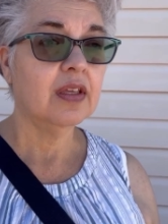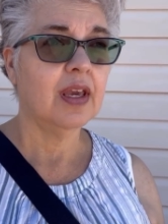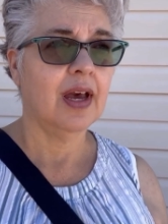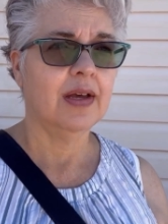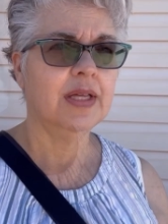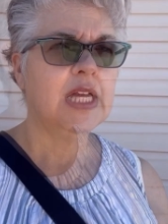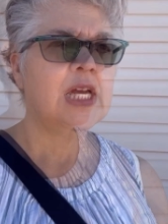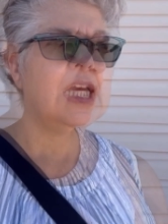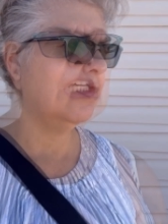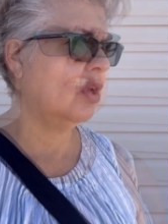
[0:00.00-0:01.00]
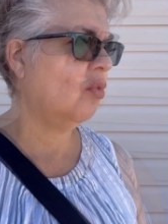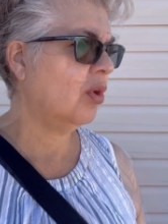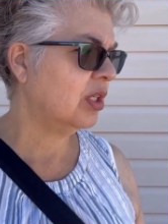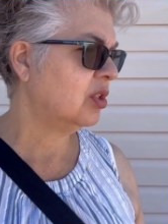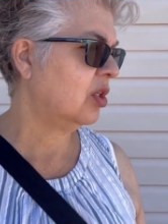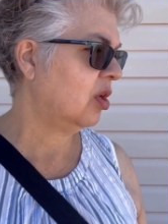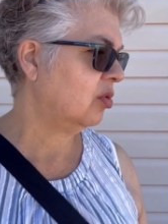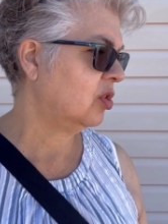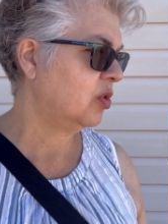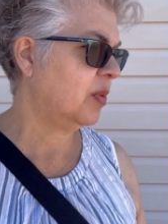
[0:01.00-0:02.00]
yeah, I'm going to
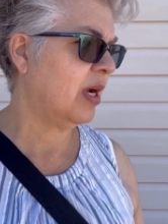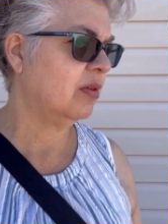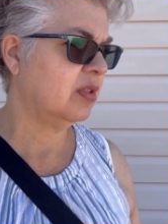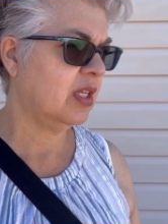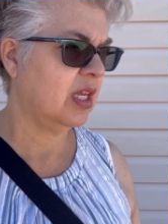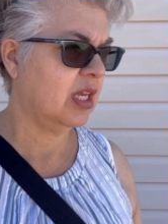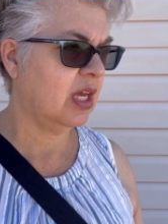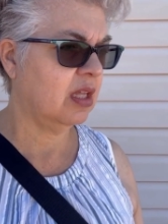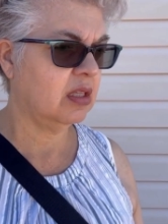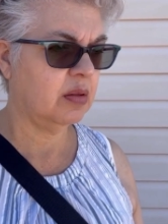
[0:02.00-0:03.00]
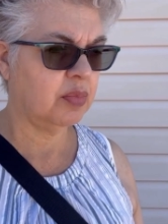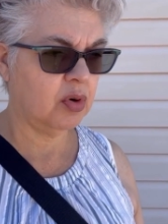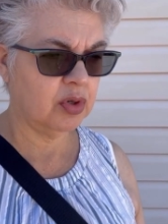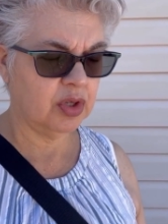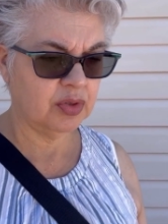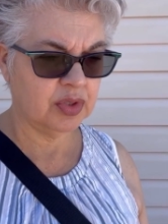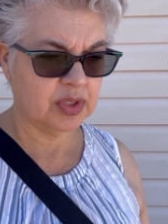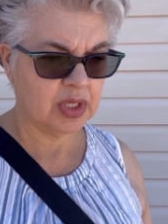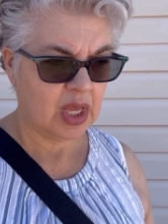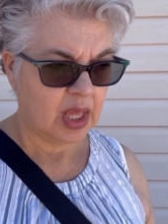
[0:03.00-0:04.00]
go to Sprouts and get the
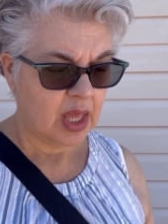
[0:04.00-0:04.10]
produce